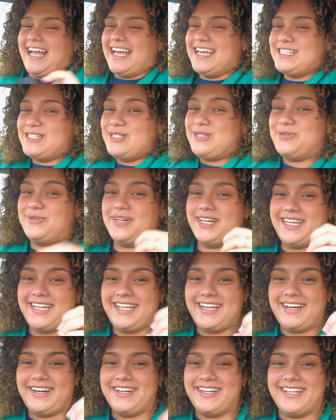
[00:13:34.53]
get 200
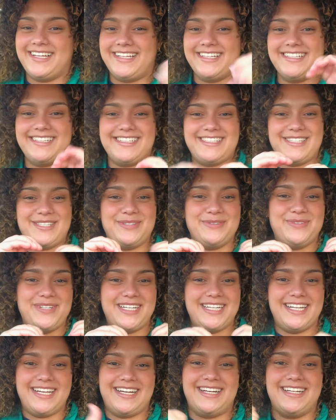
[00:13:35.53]
on a
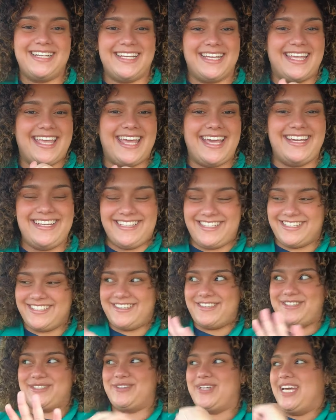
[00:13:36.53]
200 on occasion,
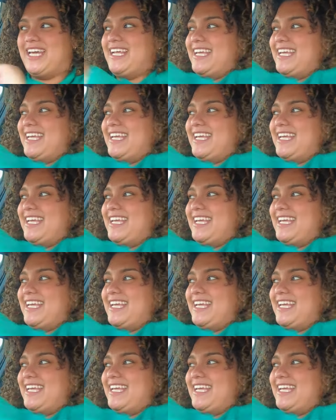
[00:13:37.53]
so